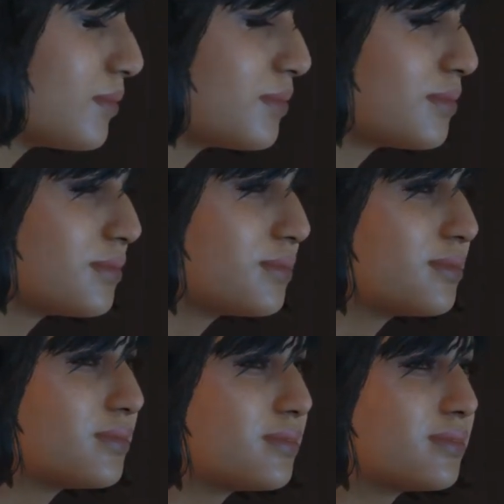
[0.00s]

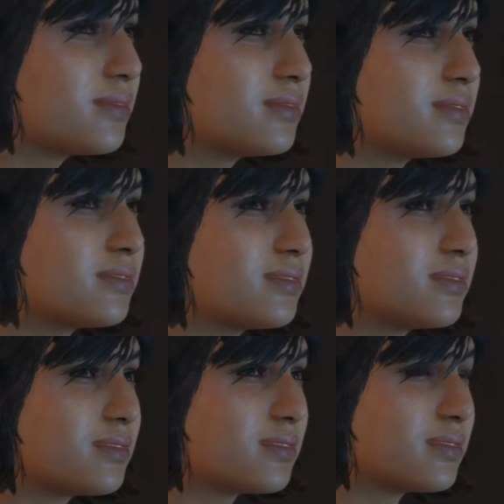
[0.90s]

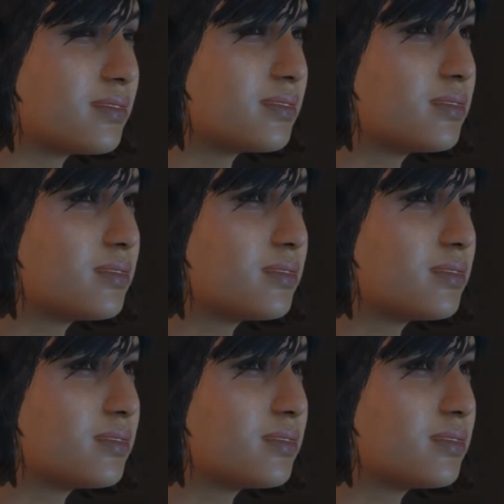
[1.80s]
No one is speaking in this clip.